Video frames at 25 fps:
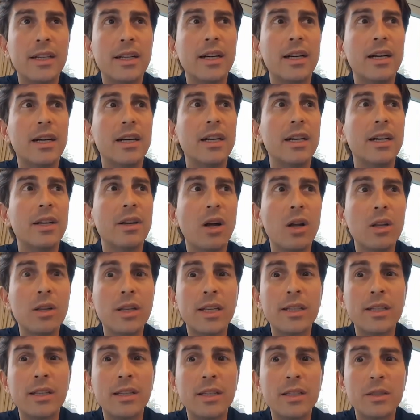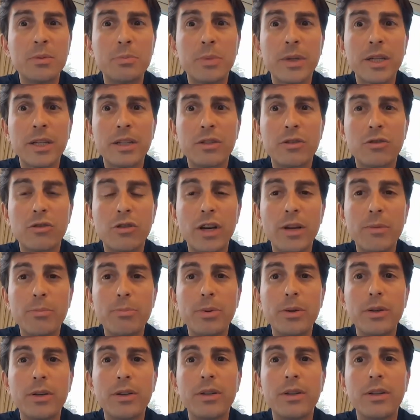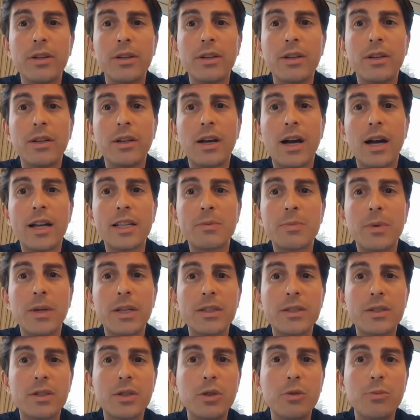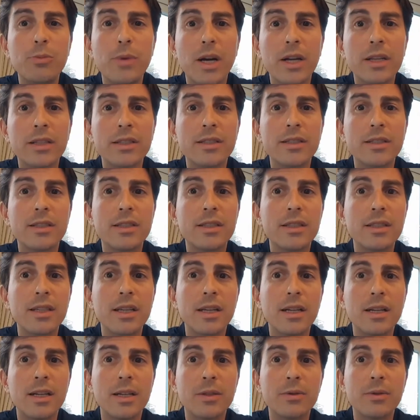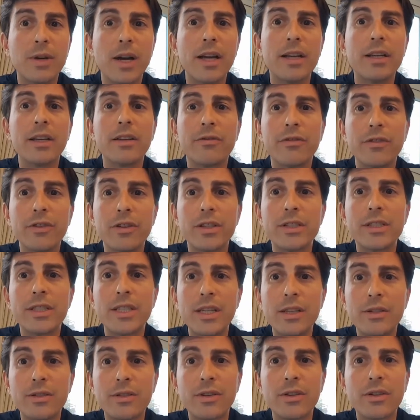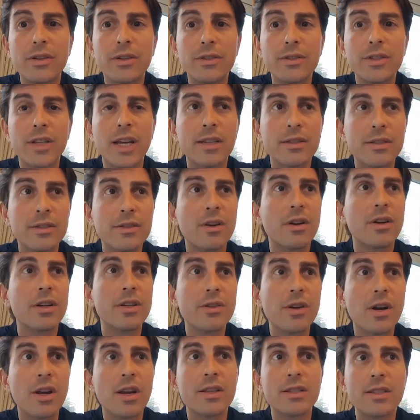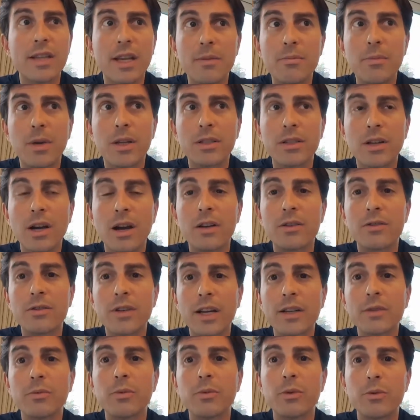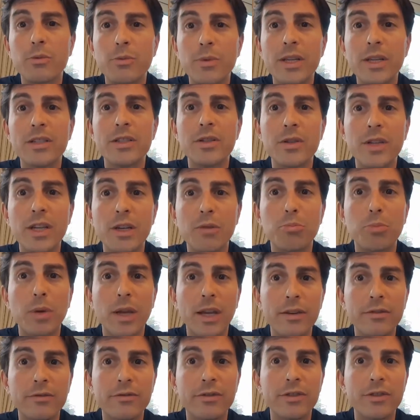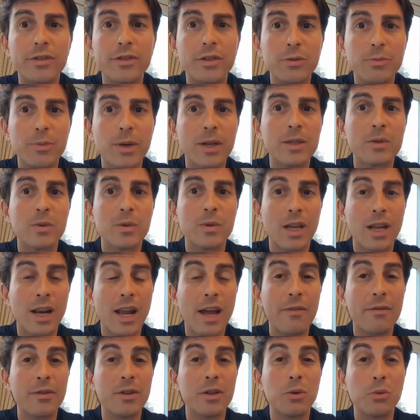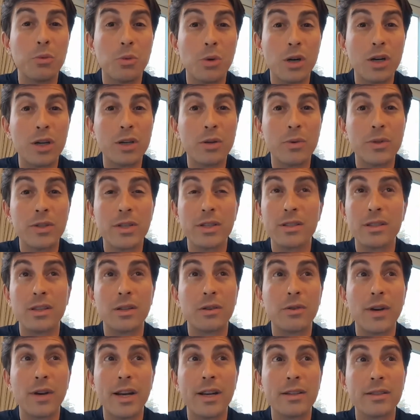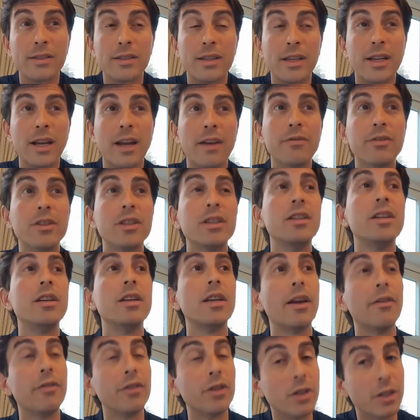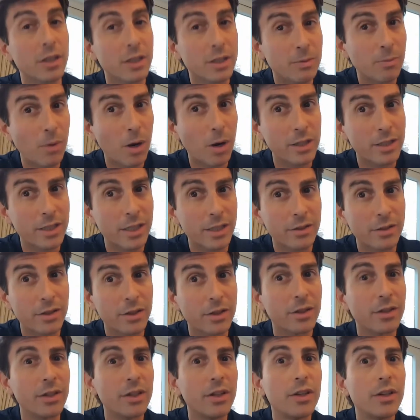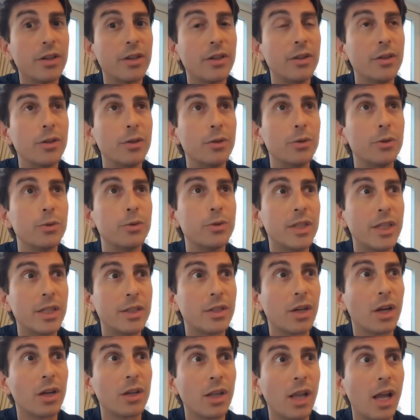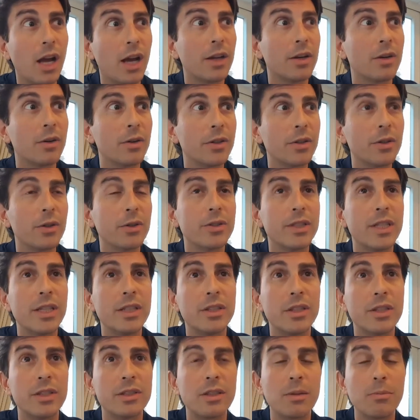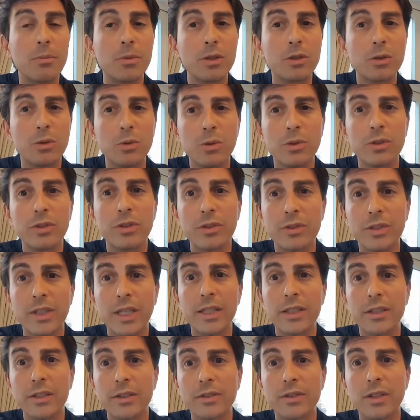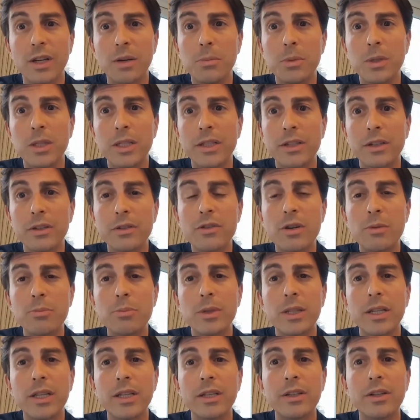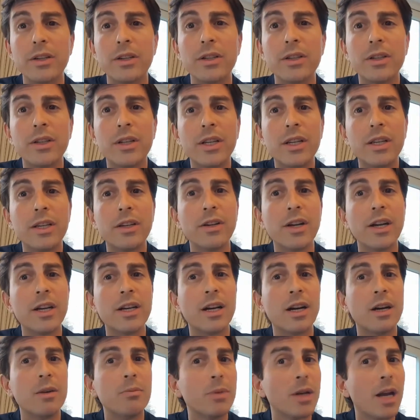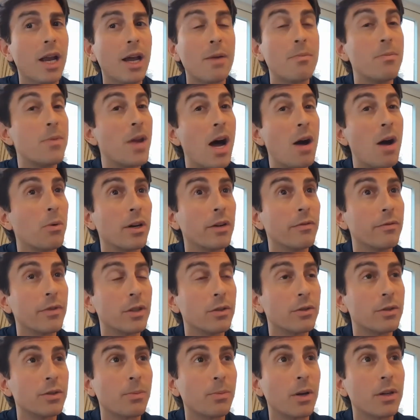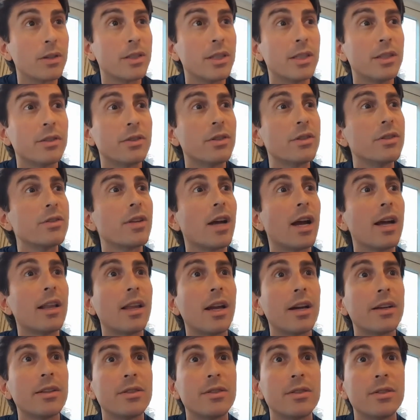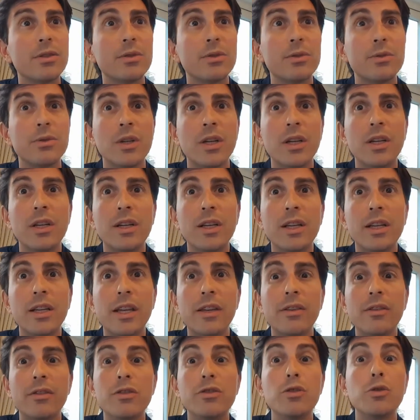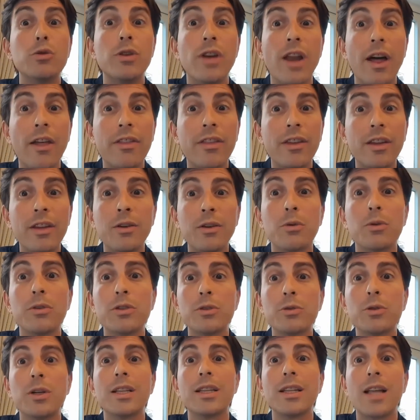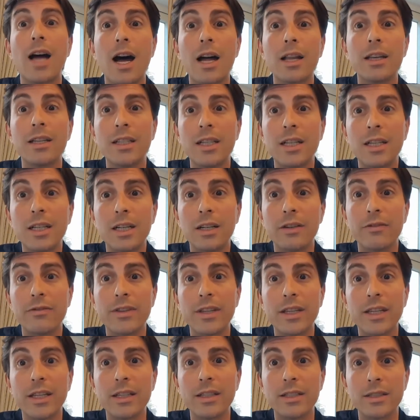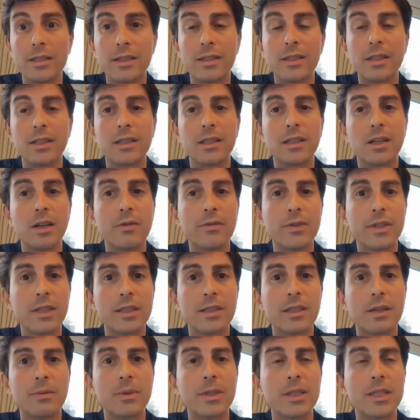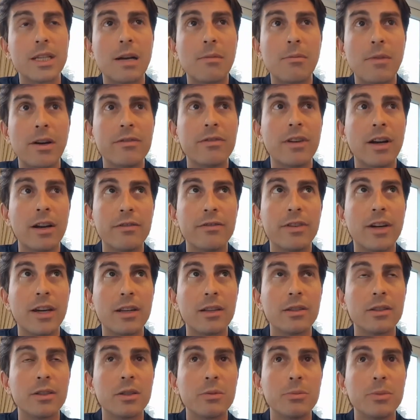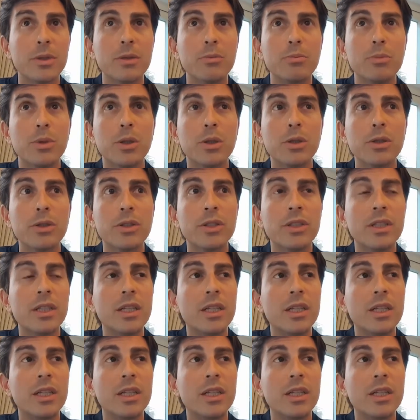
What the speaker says: It all led to this big trip. I spent 2 months, right? If you're a teacher, chances are you're on a 10-month contract, which means you get paid for 2 months without having to work, which is the greatest thing ever. If you're a smart teacher, you teach online or you're teaching summer school so that you're doubling or tripling your income. But I am not one of those smart teachers. I like to either do nothing or do a lot of things over the summertime. I've had a little bit of both.